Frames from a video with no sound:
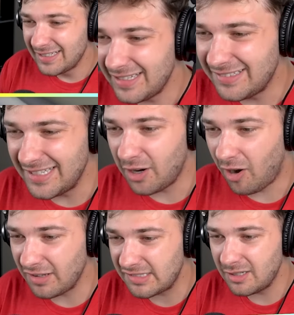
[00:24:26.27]
Isn't it
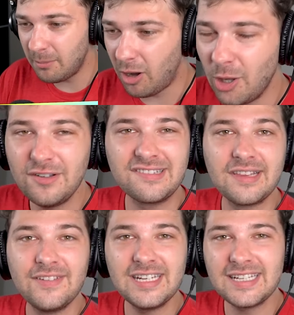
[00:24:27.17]
awesome? All of us
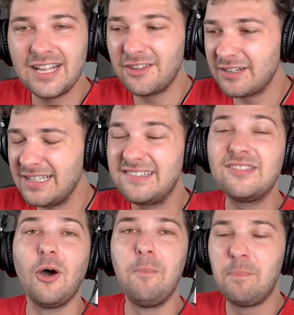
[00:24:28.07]
living together is the